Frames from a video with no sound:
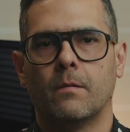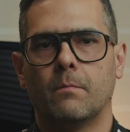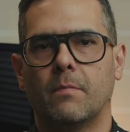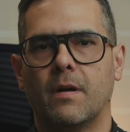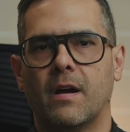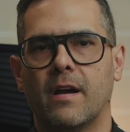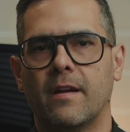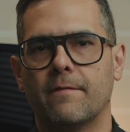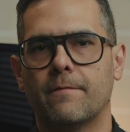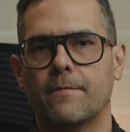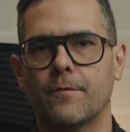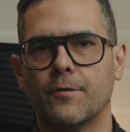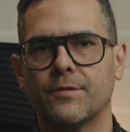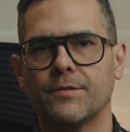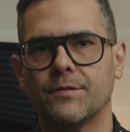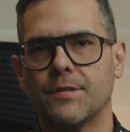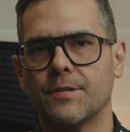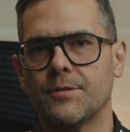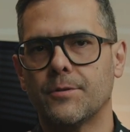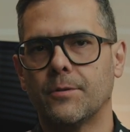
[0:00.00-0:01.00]
My
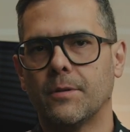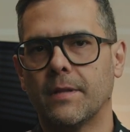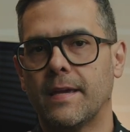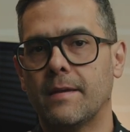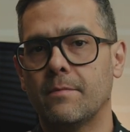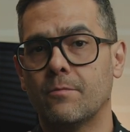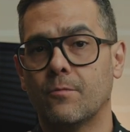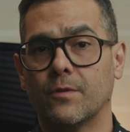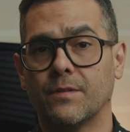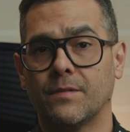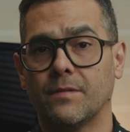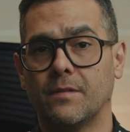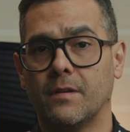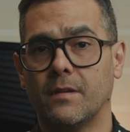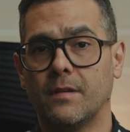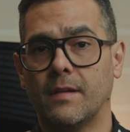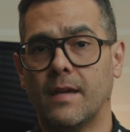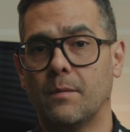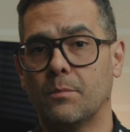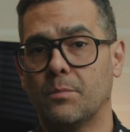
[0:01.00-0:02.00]
first digital M was
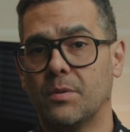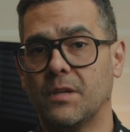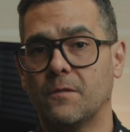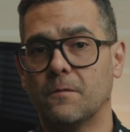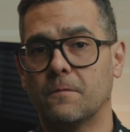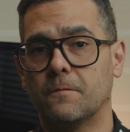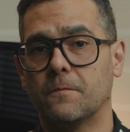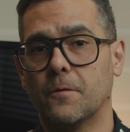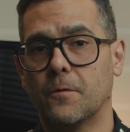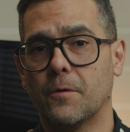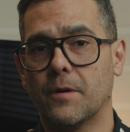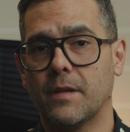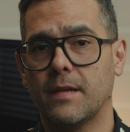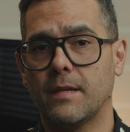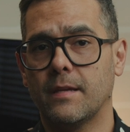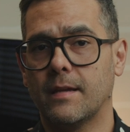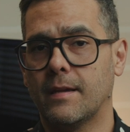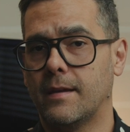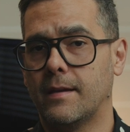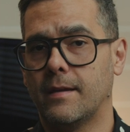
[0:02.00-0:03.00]
the
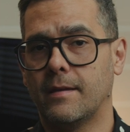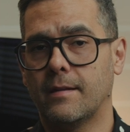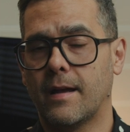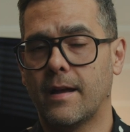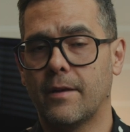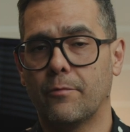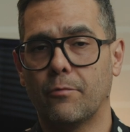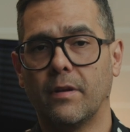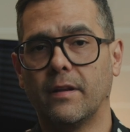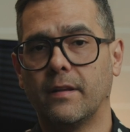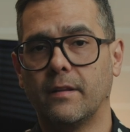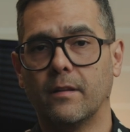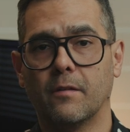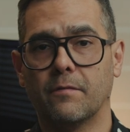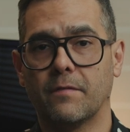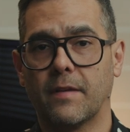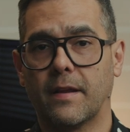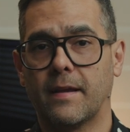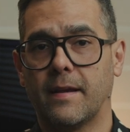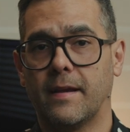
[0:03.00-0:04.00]
MP-240, and I really
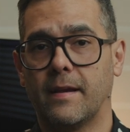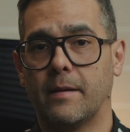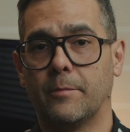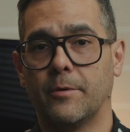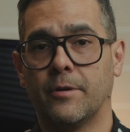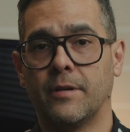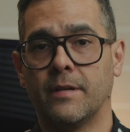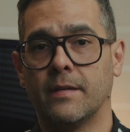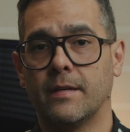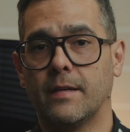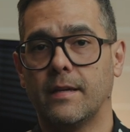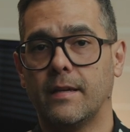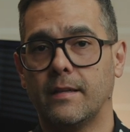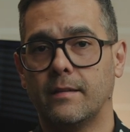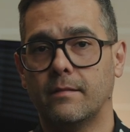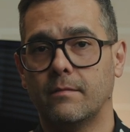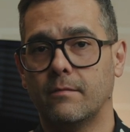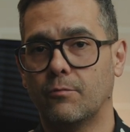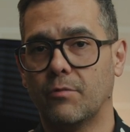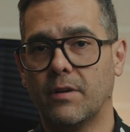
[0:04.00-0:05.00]
loved that camera.
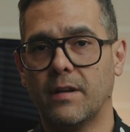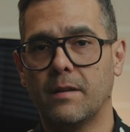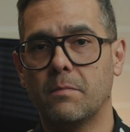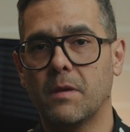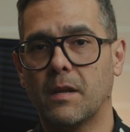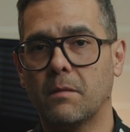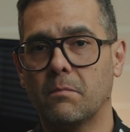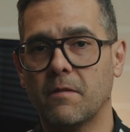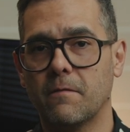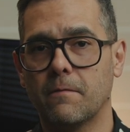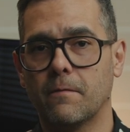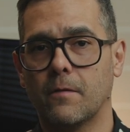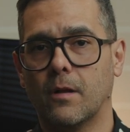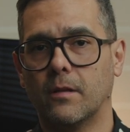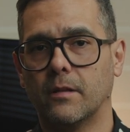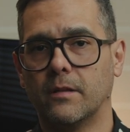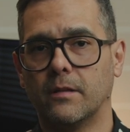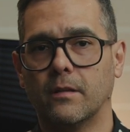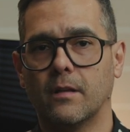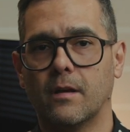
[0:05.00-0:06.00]
It really made me
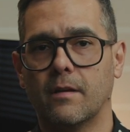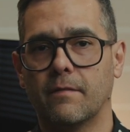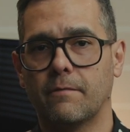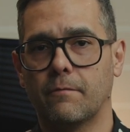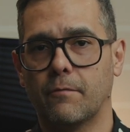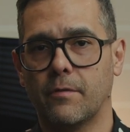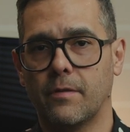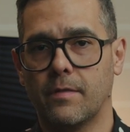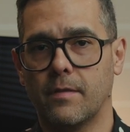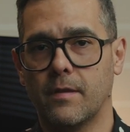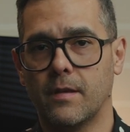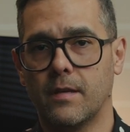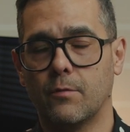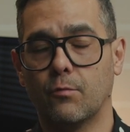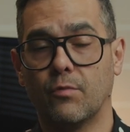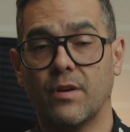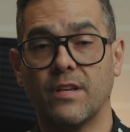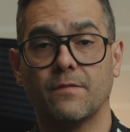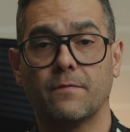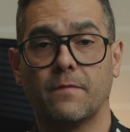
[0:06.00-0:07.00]
fall in love with the
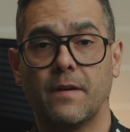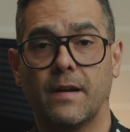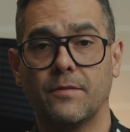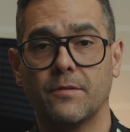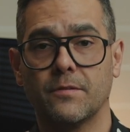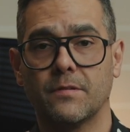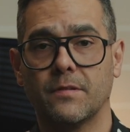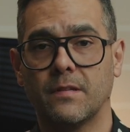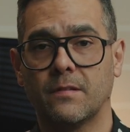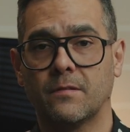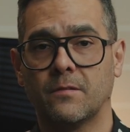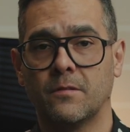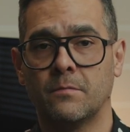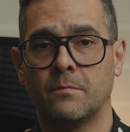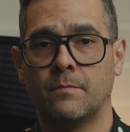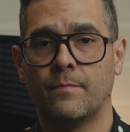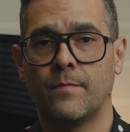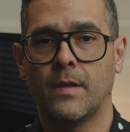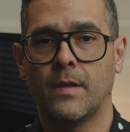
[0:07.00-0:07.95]
rangefinder system.